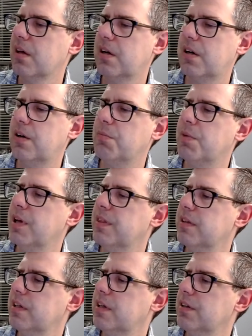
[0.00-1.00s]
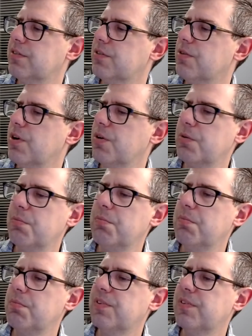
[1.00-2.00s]
don't know, my thinking's
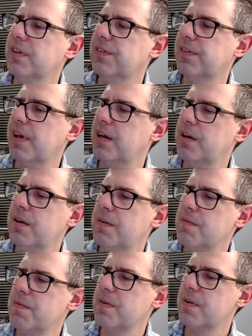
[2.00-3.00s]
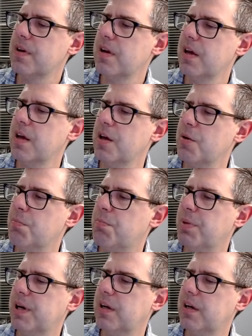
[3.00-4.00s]
grown since then,
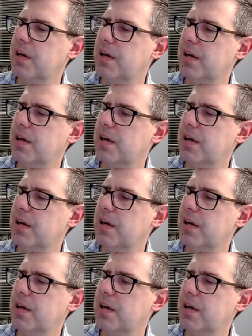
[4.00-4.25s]
but